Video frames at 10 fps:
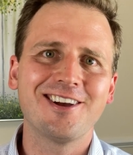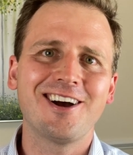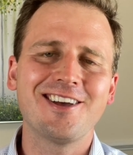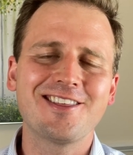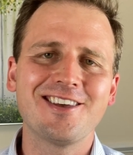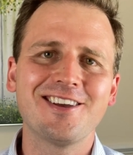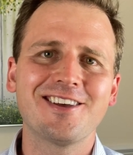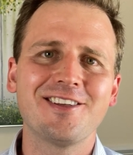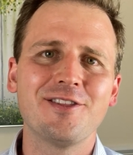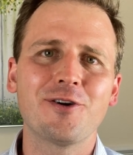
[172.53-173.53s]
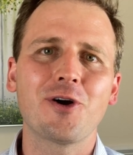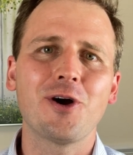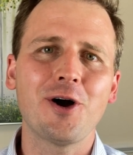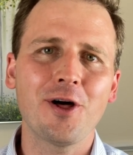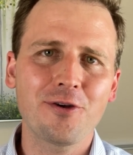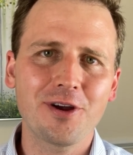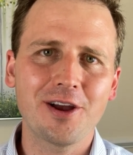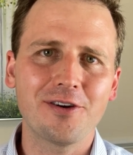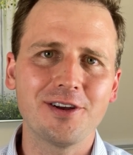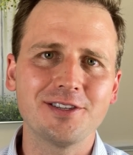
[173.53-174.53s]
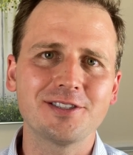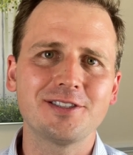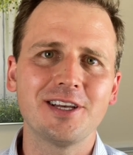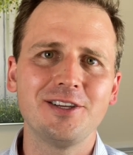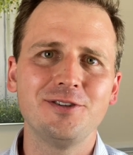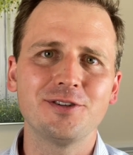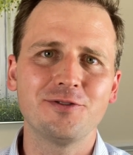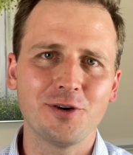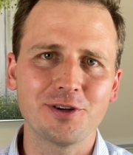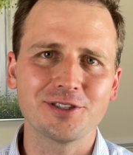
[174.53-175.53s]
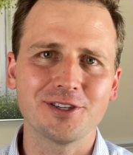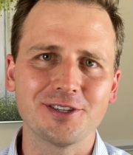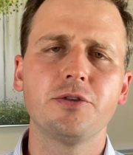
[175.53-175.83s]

I think there are other areas that you should focus on.